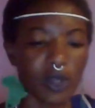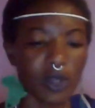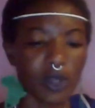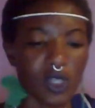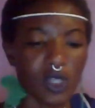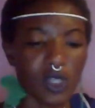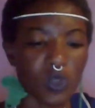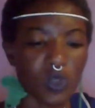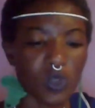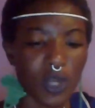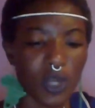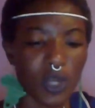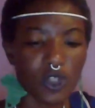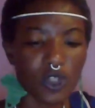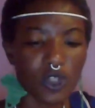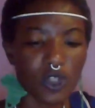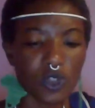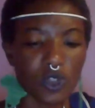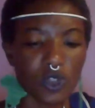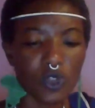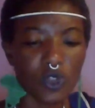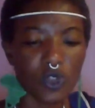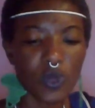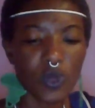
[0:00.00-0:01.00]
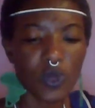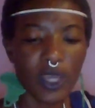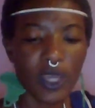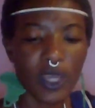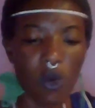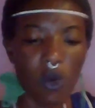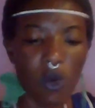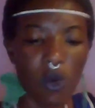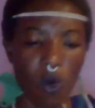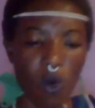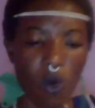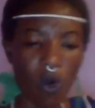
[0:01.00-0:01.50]
because what you're
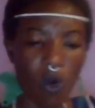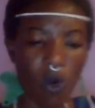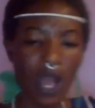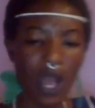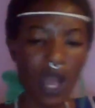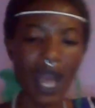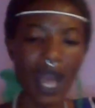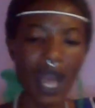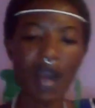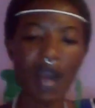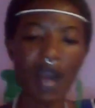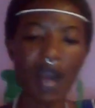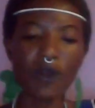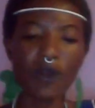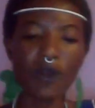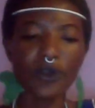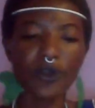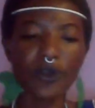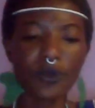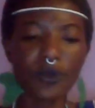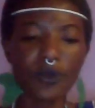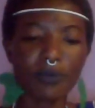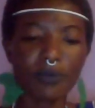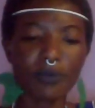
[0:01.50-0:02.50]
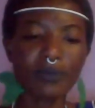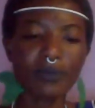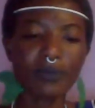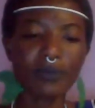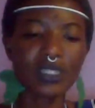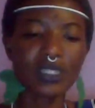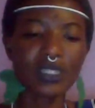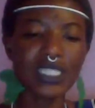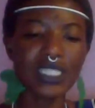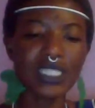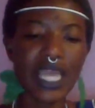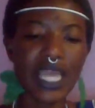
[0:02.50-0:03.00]
doing or how you're
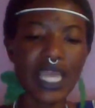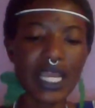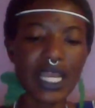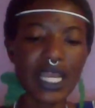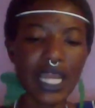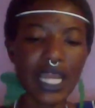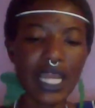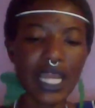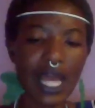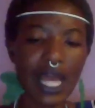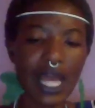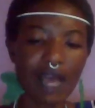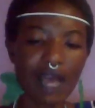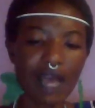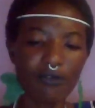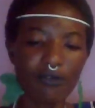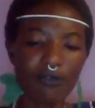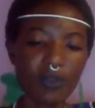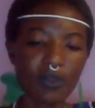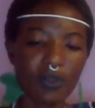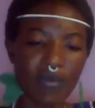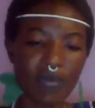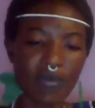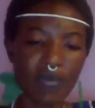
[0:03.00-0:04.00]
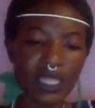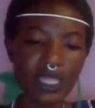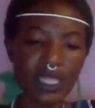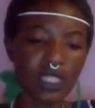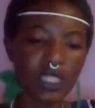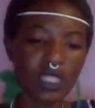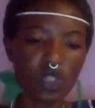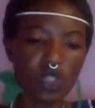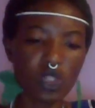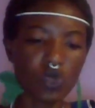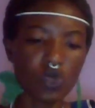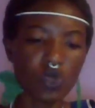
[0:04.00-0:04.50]
staying alive or the
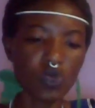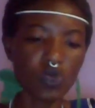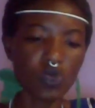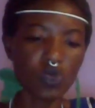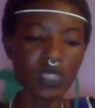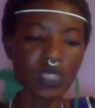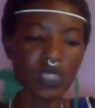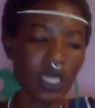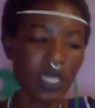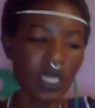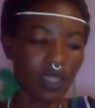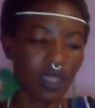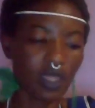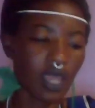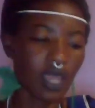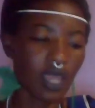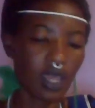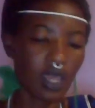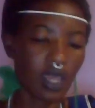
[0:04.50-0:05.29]
methods you're using,